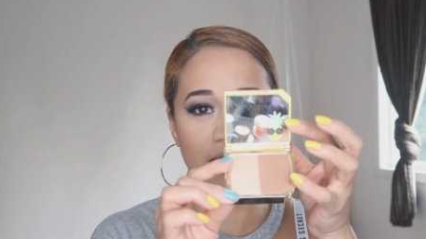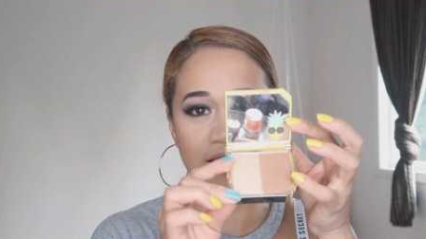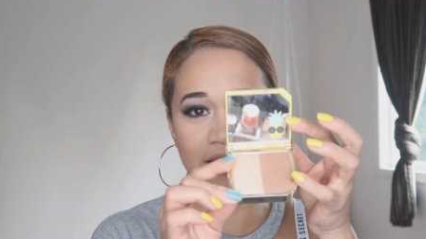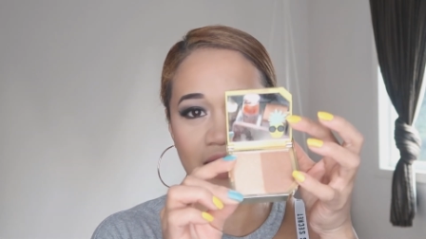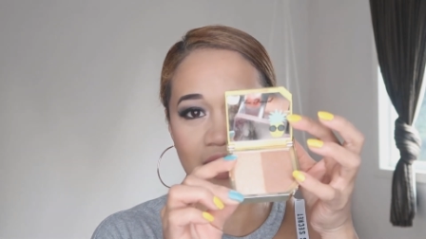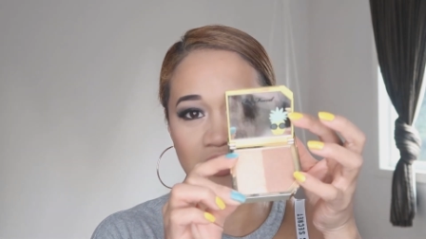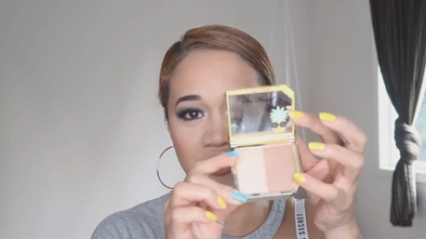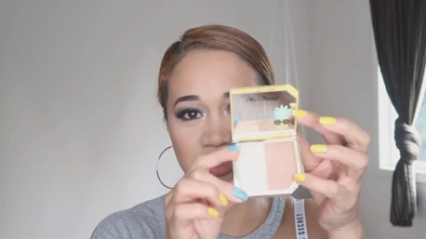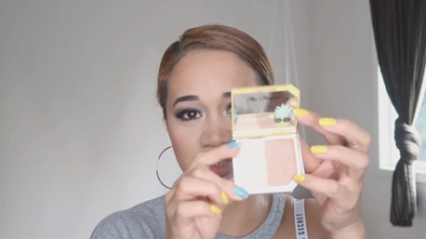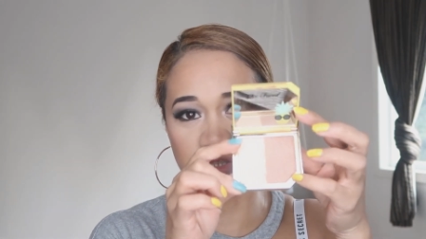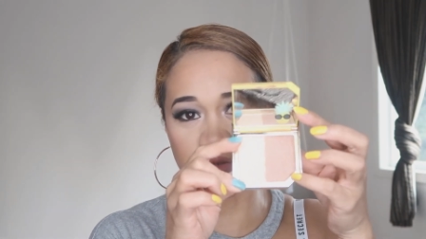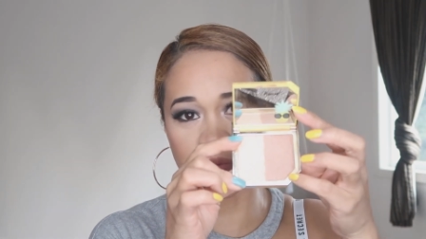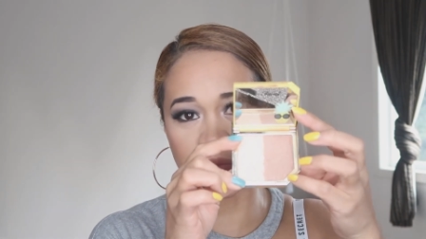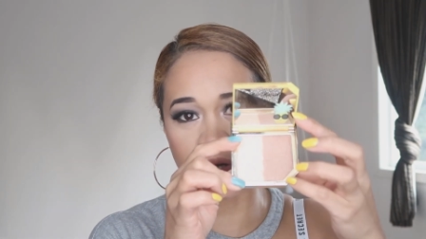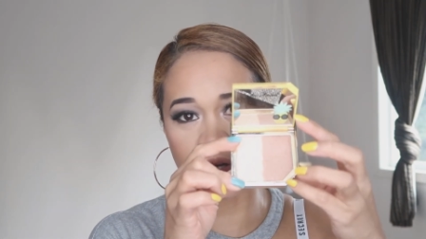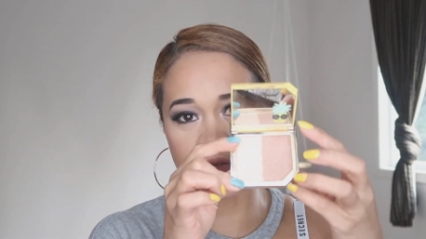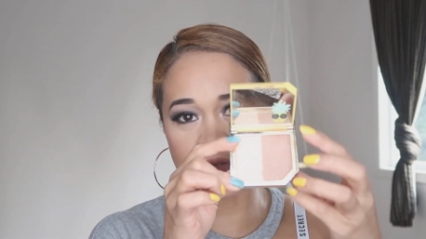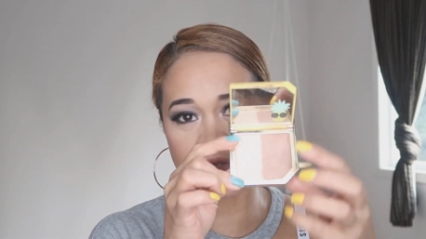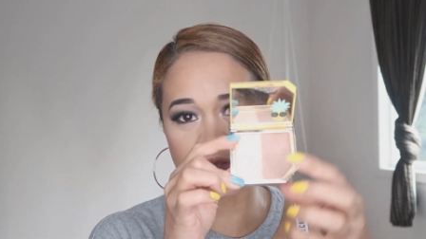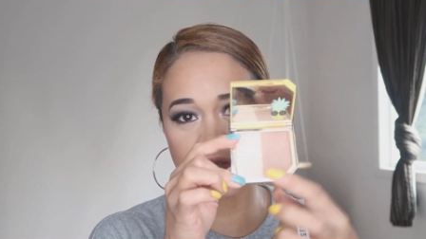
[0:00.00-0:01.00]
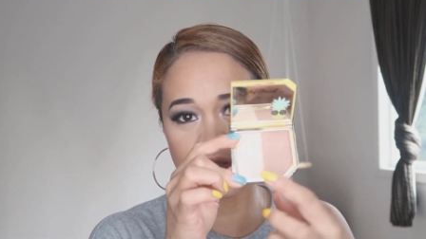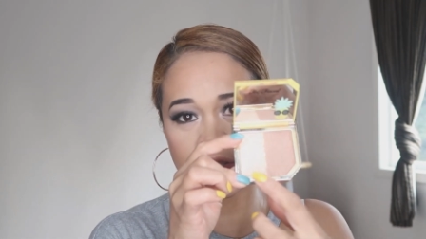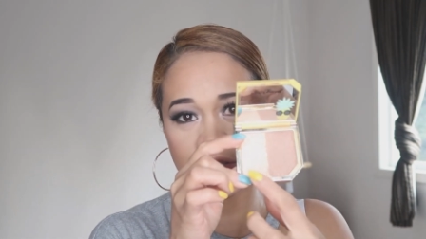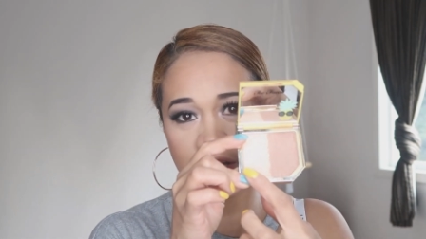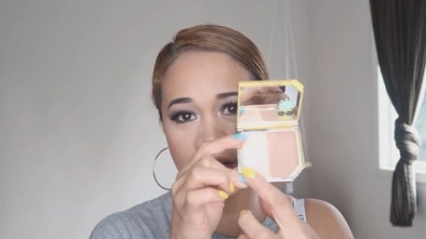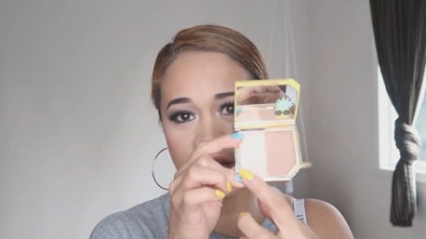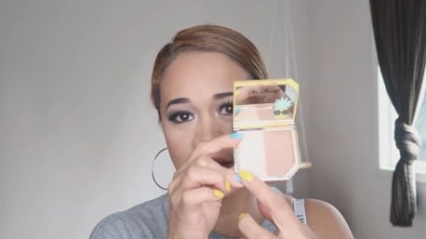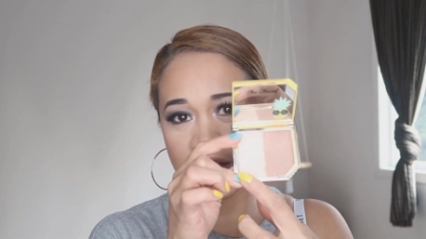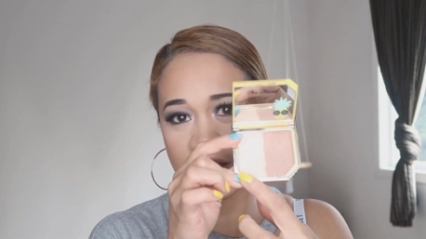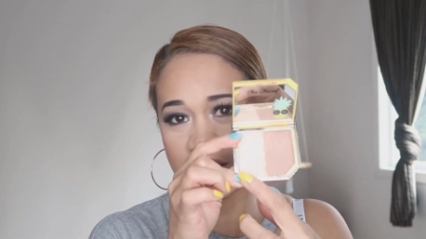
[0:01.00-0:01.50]
a natural bronzer
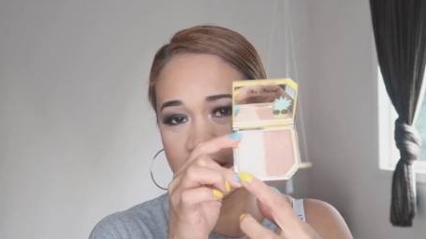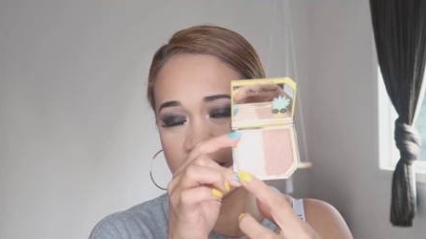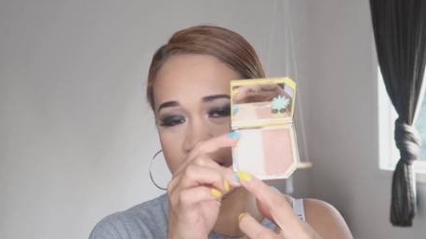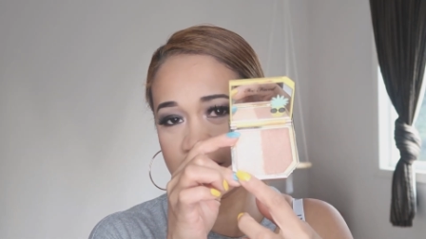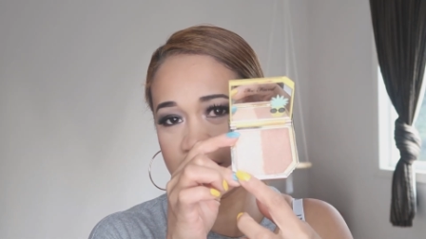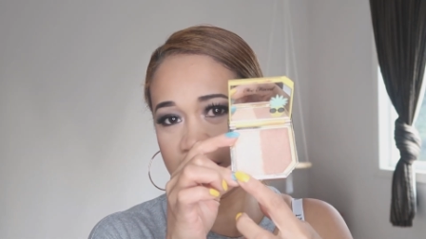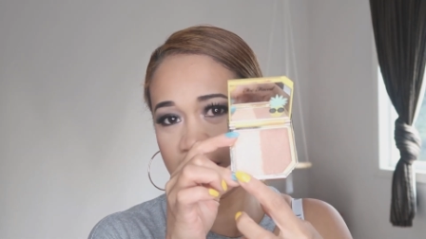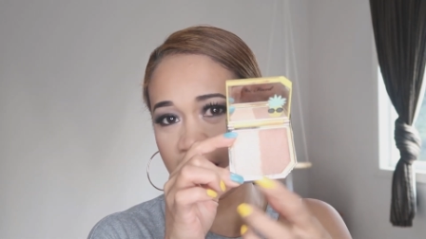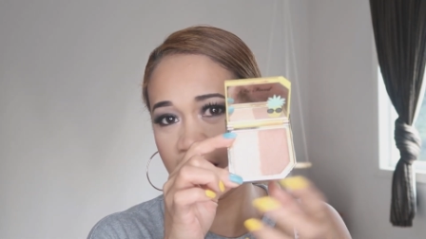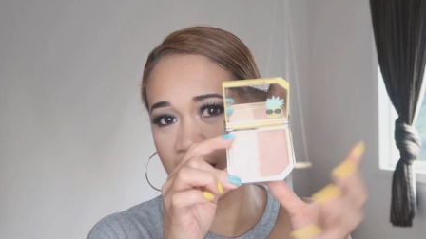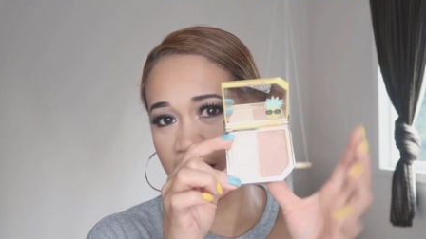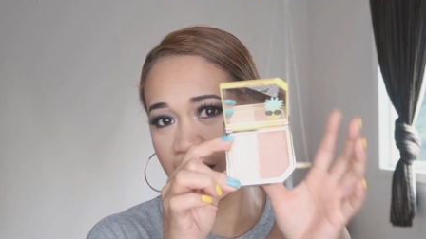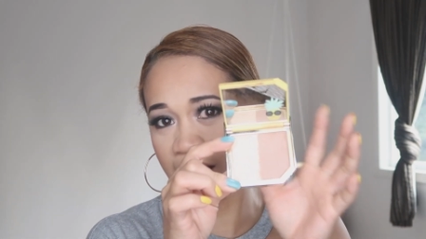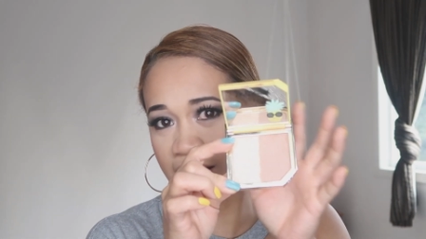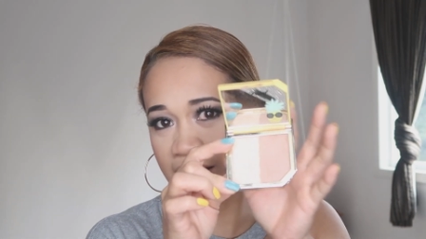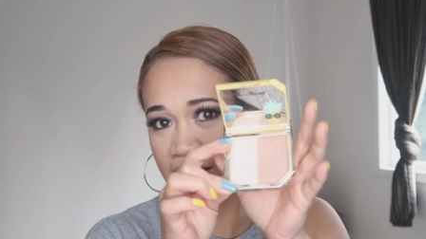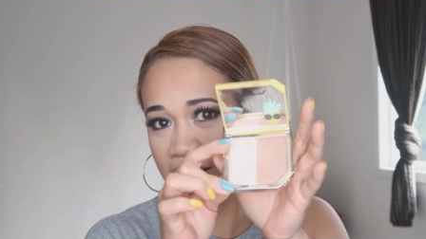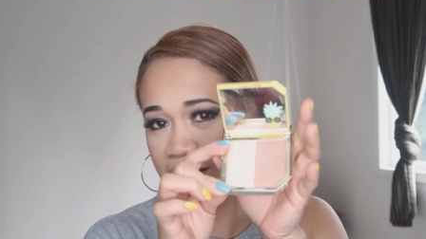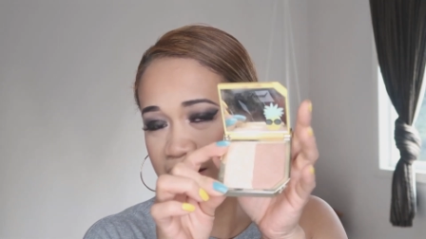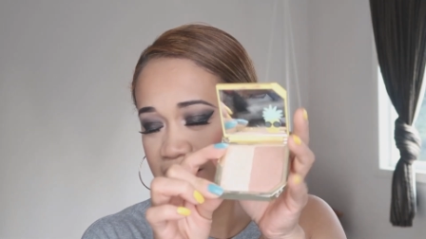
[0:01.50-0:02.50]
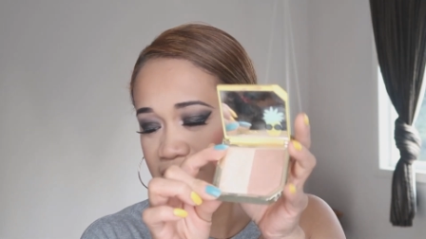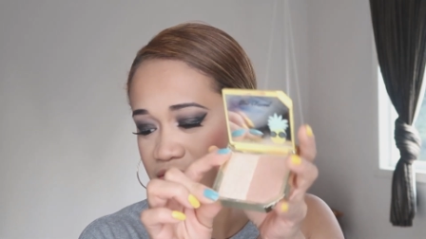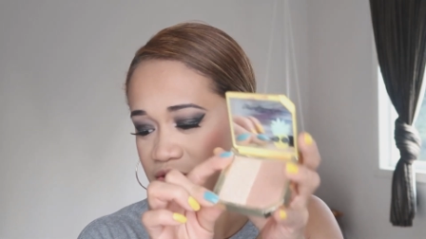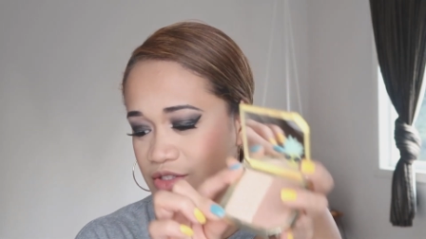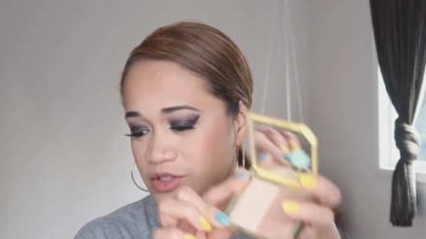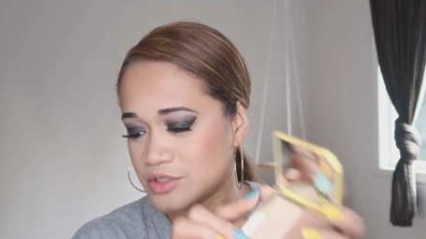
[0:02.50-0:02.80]
and a highlight.